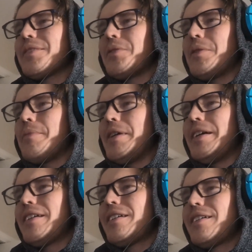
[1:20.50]
so I'm
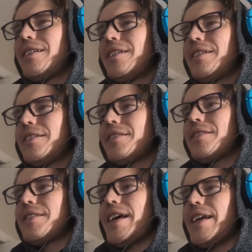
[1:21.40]
uh,
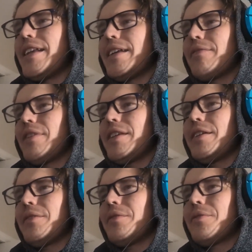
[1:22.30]
just editing
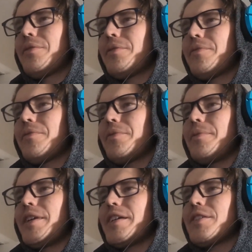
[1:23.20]
video
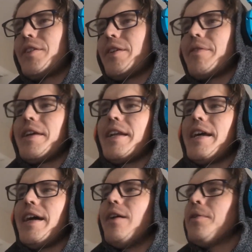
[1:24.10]
from yesterday right
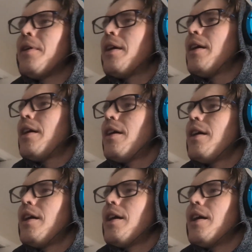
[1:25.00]
now.
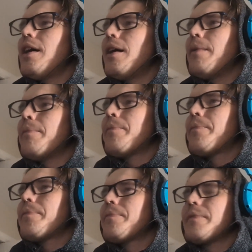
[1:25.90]
Um,
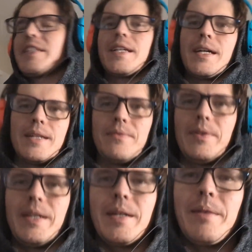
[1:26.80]
it's kind of
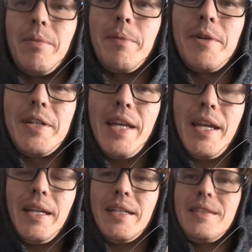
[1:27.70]
like a bummer
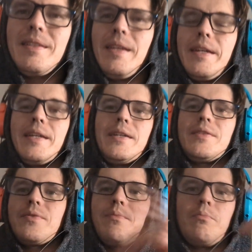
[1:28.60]
day because like
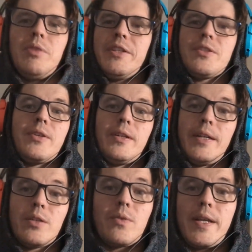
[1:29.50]
it's blizzarding
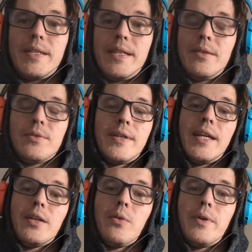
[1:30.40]
like crazy out, so I
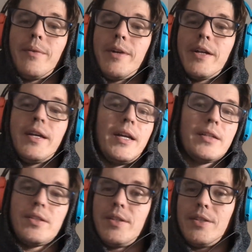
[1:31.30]
can't go anywhere.
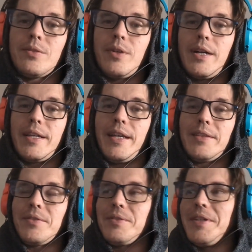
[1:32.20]
Jiu-jitsu got
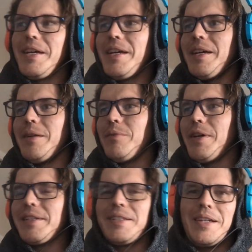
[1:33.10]
canceled, and I'm
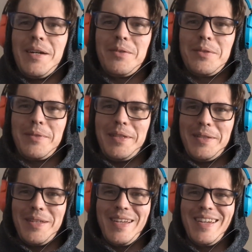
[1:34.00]
locked in the house with
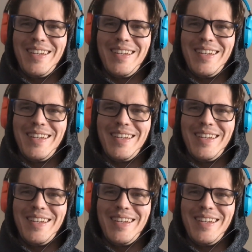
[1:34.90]
these